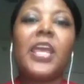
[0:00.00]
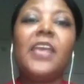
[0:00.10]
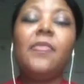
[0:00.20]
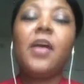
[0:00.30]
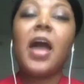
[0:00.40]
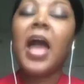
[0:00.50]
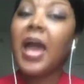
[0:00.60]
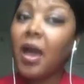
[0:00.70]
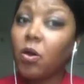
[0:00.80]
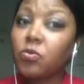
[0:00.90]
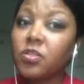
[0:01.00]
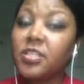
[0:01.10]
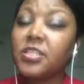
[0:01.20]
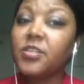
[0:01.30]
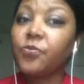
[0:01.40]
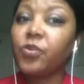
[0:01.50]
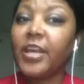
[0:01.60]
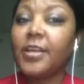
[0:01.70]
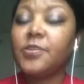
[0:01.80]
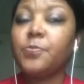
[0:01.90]
In the House, it's different,
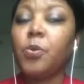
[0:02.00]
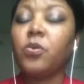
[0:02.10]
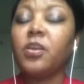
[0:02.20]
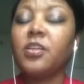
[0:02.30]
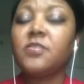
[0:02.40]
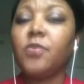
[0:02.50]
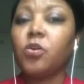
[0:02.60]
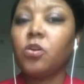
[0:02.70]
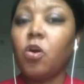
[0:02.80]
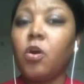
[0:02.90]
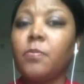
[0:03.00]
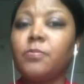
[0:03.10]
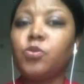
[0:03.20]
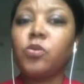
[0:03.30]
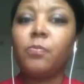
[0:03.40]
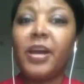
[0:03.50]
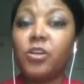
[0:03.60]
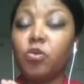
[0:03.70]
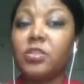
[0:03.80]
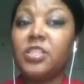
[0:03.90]
and it's voted on sort of by
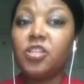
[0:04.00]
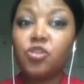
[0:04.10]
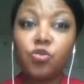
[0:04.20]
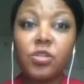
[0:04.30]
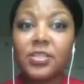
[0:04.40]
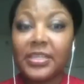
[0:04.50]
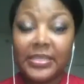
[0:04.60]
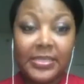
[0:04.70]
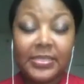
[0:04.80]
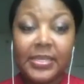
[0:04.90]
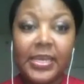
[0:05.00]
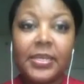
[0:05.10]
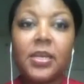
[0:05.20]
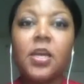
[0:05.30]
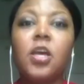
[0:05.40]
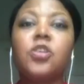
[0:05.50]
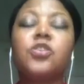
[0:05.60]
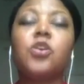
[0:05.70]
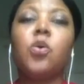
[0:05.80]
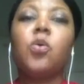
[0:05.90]
your districts in the state.
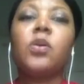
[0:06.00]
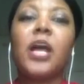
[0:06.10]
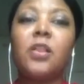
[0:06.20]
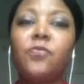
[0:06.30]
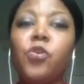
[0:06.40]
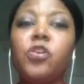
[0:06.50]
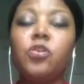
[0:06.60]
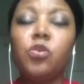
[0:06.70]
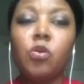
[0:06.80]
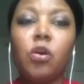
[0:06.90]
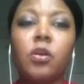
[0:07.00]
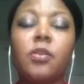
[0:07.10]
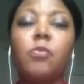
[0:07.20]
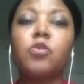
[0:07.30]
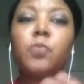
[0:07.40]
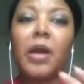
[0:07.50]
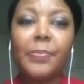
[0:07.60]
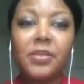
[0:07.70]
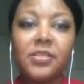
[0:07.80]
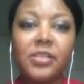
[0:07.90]
So California and New York, the most
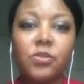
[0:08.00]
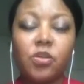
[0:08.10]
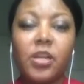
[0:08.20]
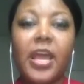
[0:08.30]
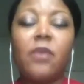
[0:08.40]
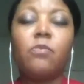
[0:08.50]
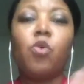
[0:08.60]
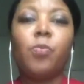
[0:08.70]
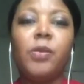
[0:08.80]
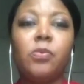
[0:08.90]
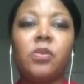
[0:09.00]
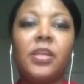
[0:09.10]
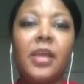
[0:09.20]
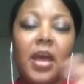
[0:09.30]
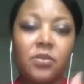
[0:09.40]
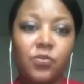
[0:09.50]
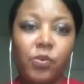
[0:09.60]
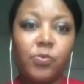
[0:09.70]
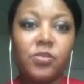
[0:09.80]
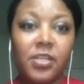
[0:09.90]
populous states, are going to have more people in the House of
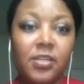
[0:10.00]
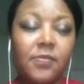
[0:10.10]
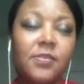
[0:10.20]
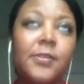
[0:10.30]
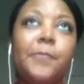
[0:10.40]
Representatives.